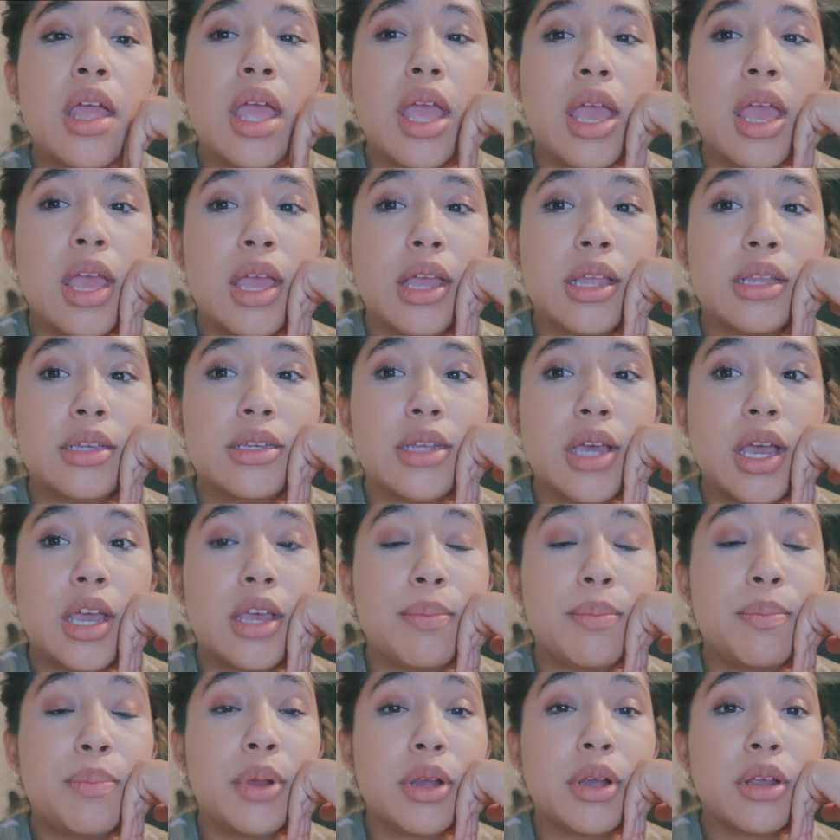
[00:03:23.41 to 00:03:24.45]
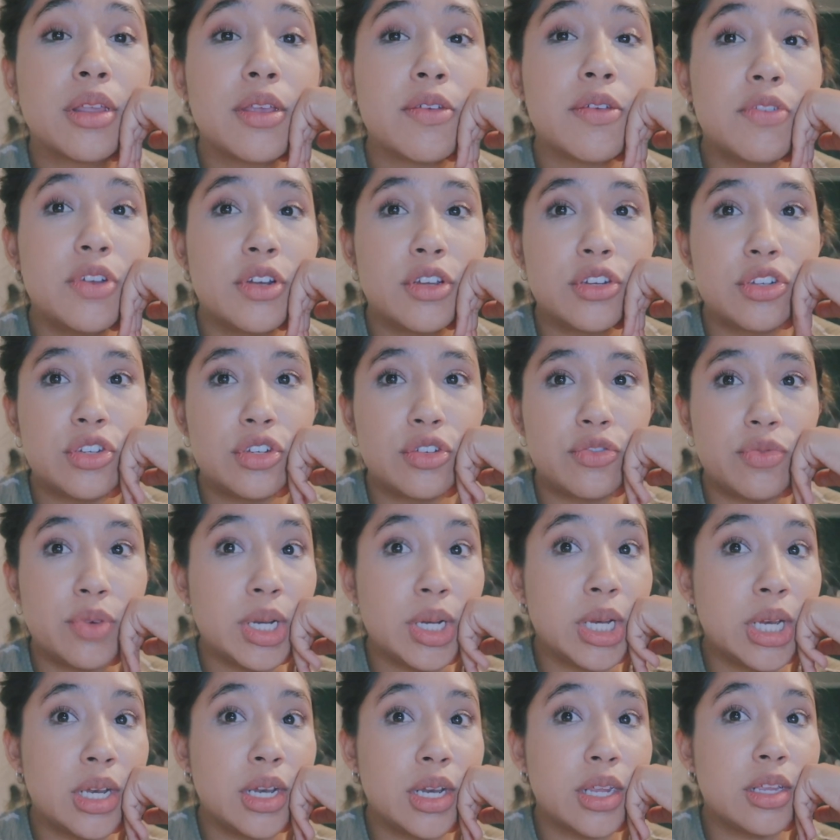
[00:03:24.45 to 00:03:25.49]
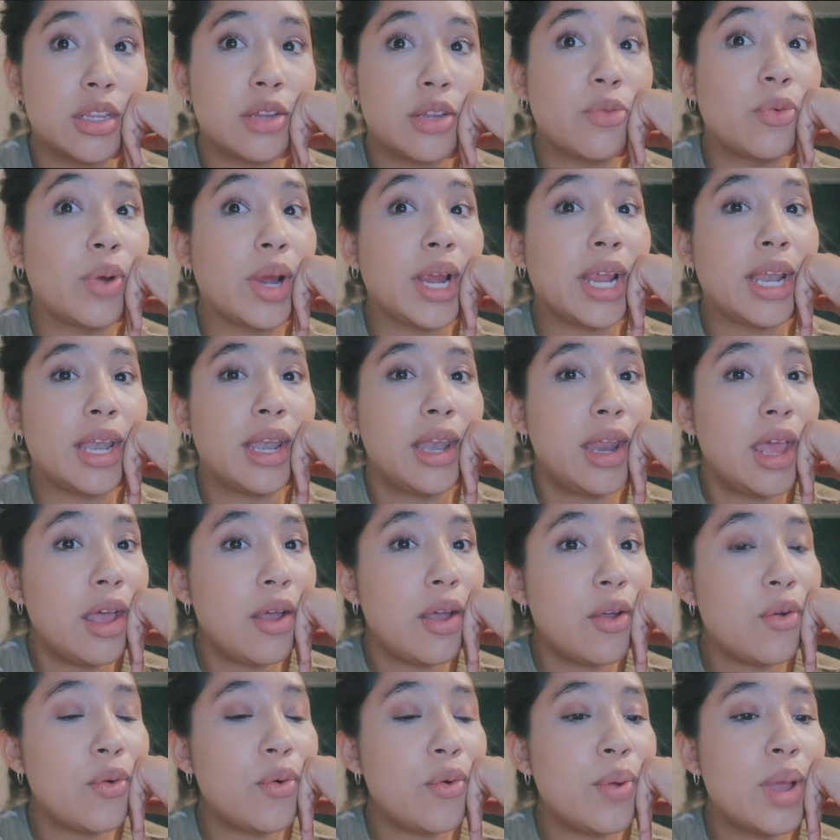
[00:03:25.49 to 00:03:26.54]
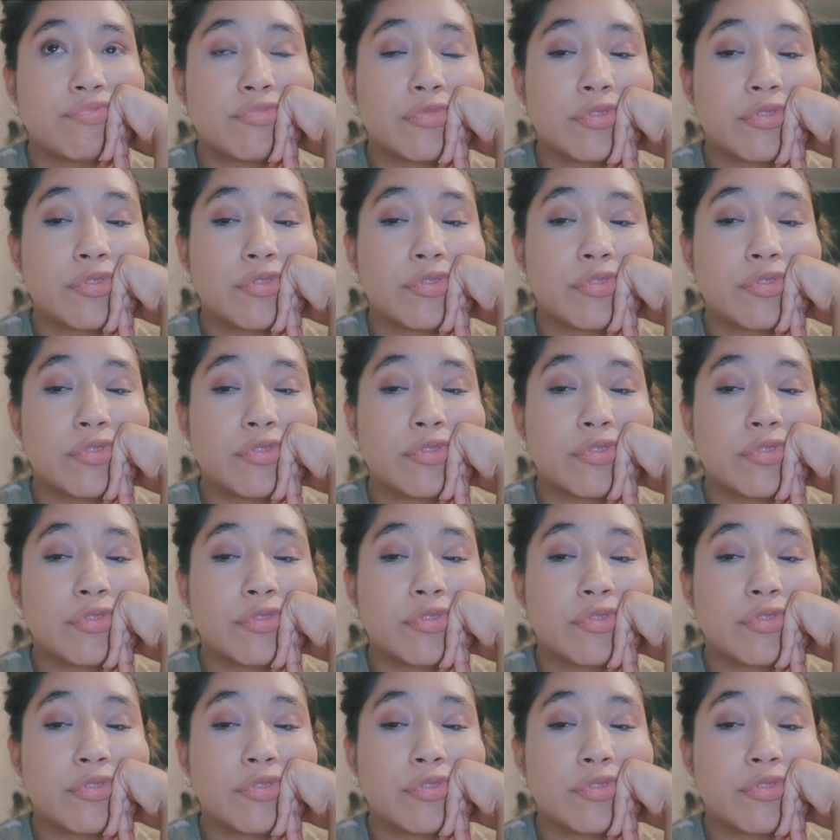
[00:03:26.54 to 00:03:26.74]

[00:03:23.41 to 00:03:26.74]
and I barely finished reading it right now.